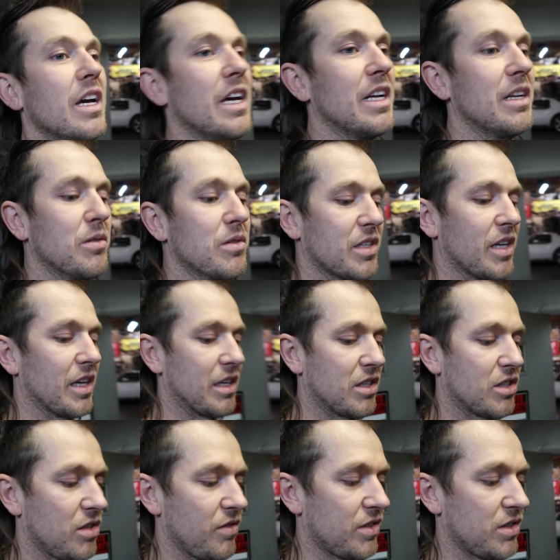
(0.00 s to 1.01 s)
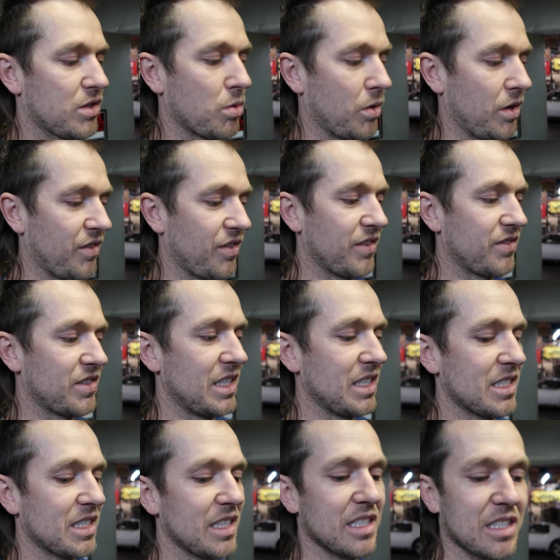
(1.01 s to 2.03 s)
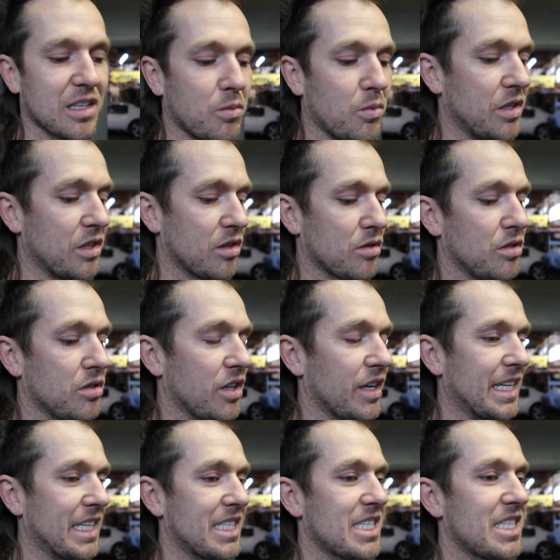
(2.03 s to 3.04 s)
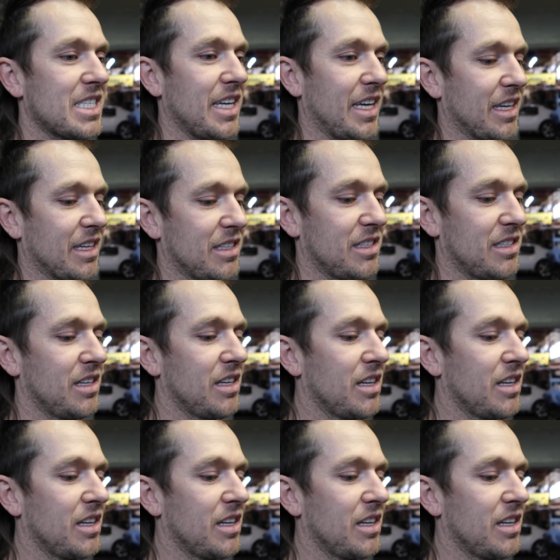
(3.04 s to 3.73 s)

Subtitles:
and it was like 2015 season went through like 6.